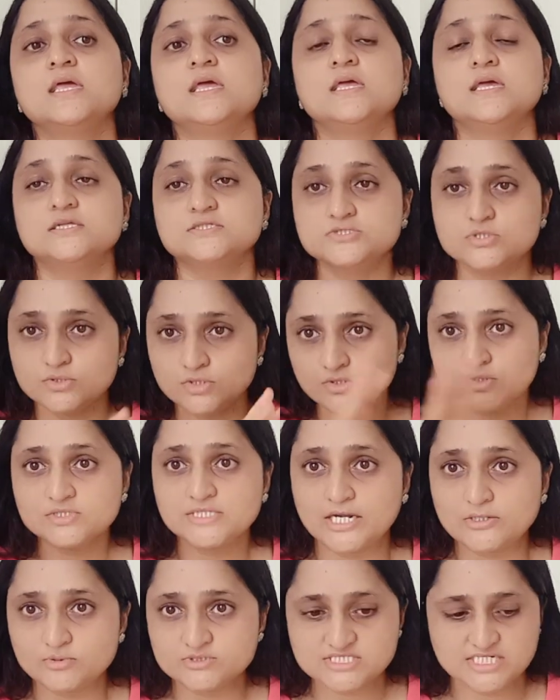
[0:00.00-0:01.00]
So, you know, that
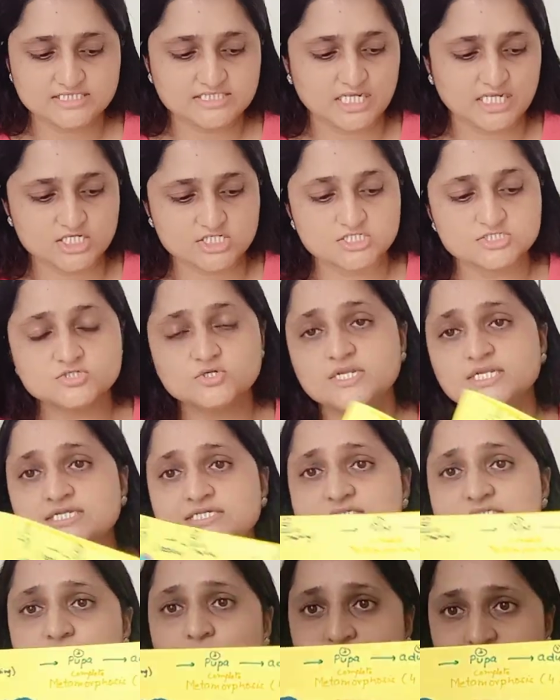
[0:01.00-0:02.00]
was the intention. So it is
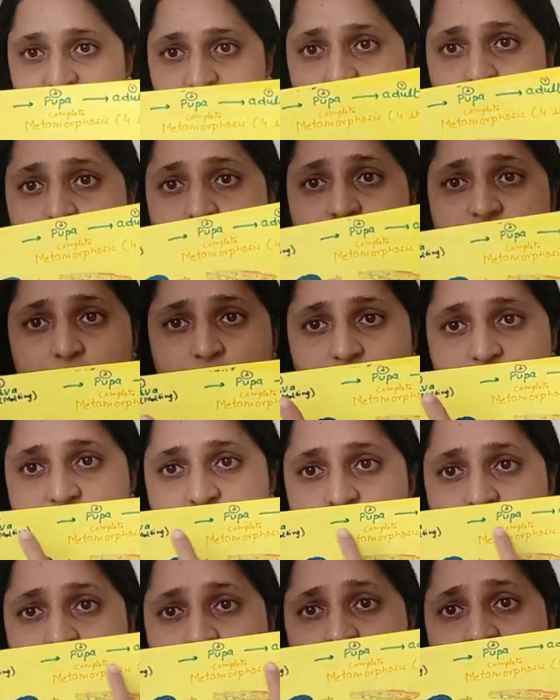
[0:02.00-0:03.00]
my notes
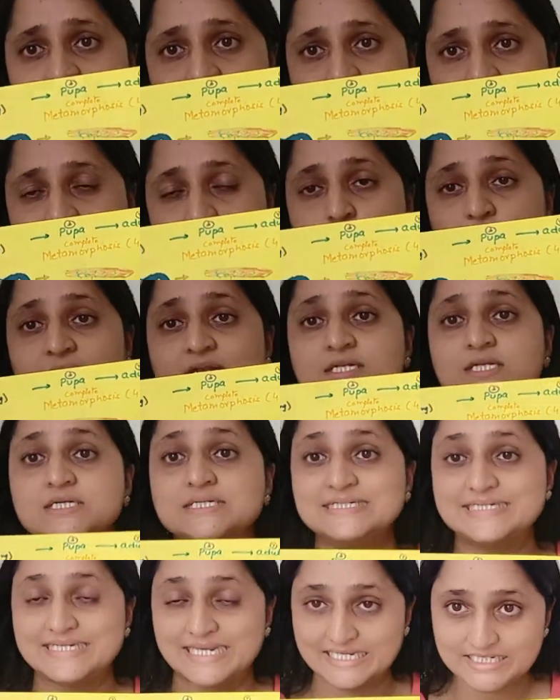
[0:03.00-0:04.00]
also in when the
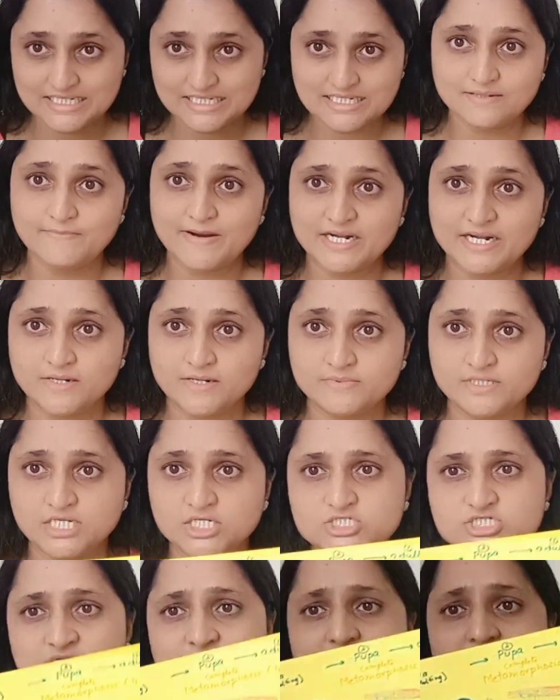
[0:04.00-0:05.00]
technical part I'm
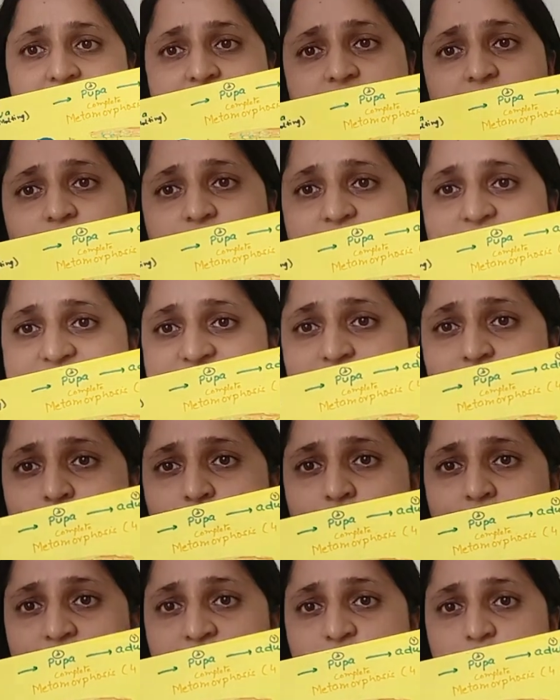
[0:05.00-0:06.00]
teaching, and the basic
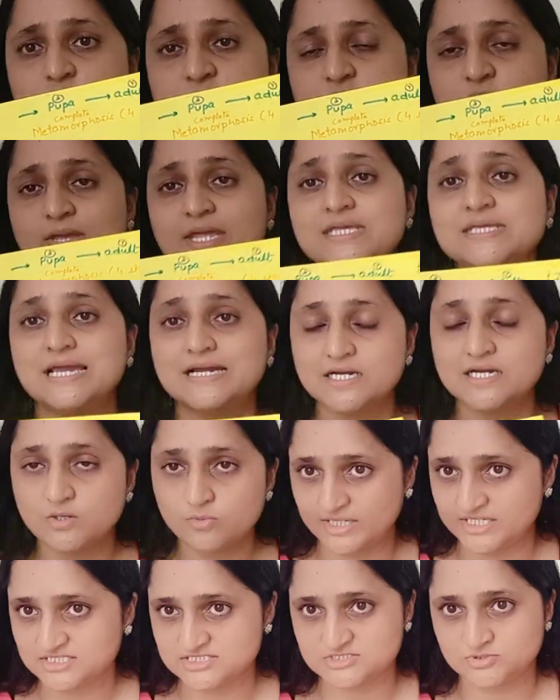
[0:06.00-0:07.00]
part which my younger one
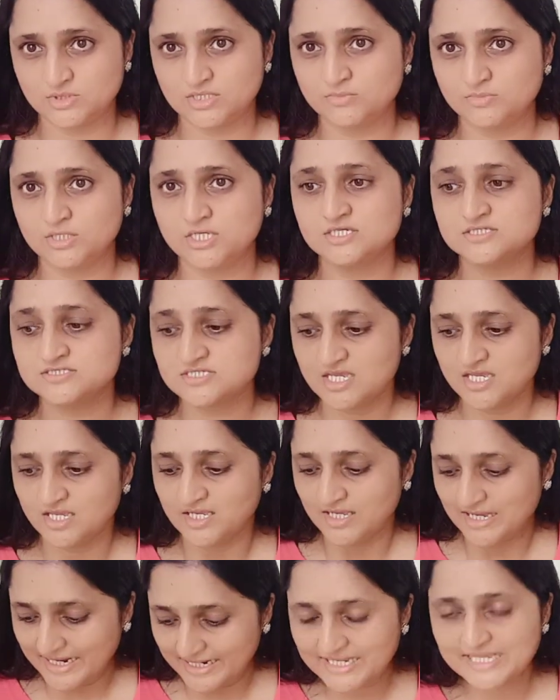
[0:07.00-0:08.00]
is doing, because
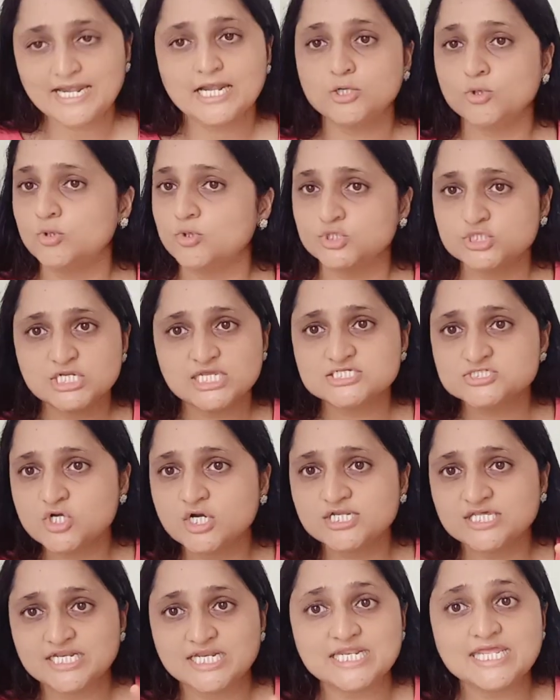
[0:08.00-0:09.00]
again, I told you, she has not
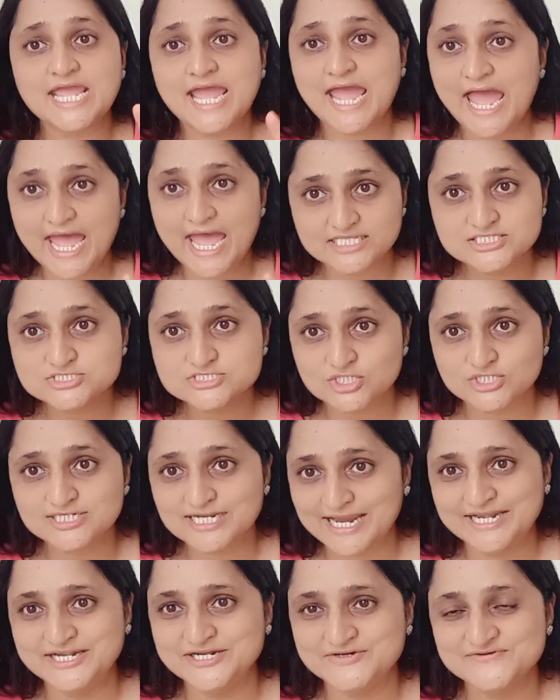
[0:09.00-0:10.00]
done any hands-on
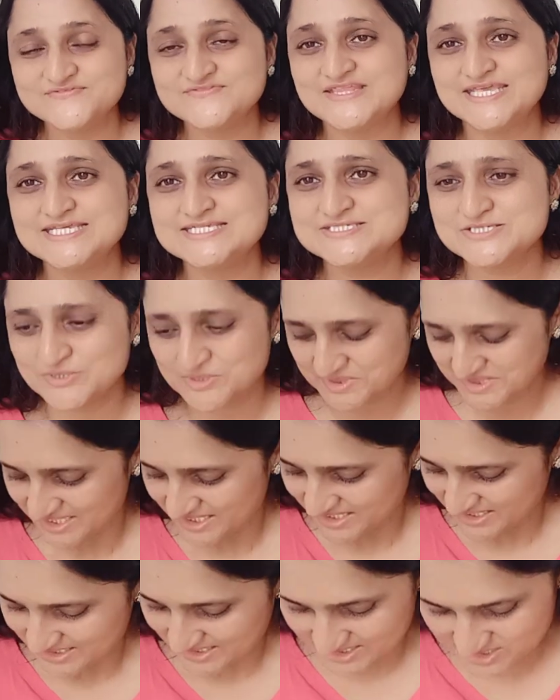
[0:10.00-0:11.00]
kind of thing. So
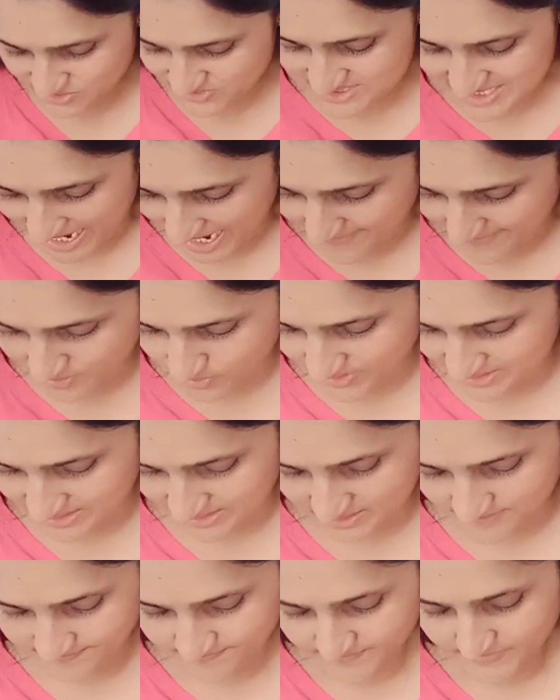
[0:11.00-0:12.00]
she was happy with it.
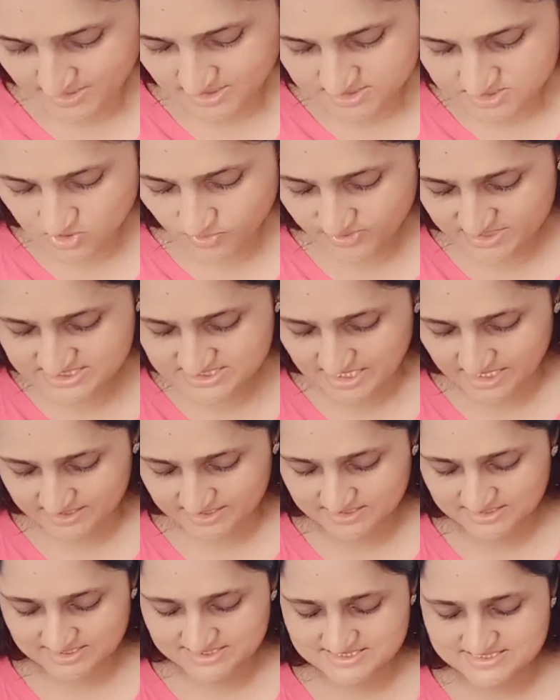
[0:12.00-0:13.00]
So we started
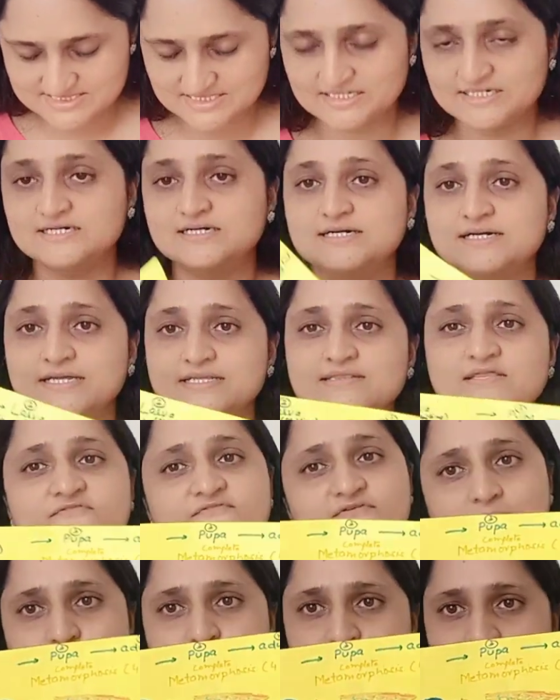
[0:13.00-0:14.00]
this in the
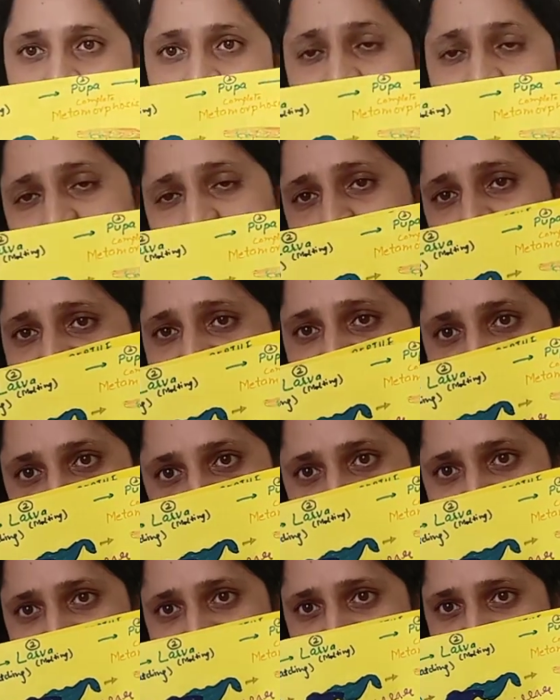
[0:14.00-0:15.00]
February. That was the
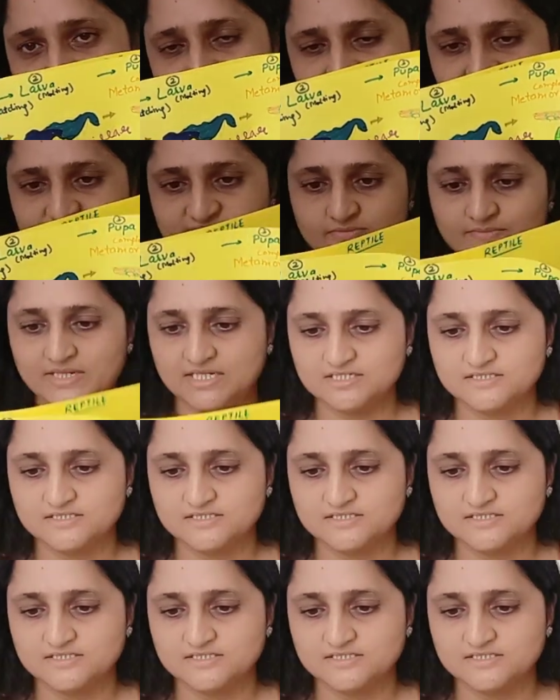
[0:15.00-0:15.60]
first life cycle we made.